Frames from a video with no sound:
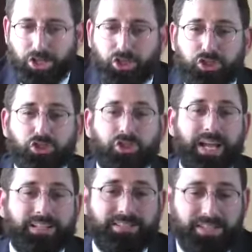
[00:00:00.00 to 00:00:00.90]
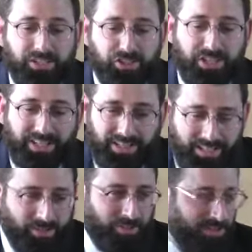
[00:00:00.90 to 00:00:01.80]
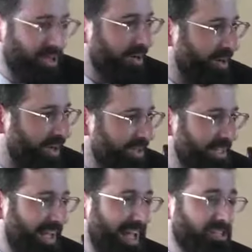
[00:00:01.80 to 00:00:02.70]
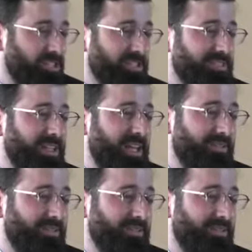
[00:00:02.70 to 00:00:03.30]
Should I teach clearer Torah and just say,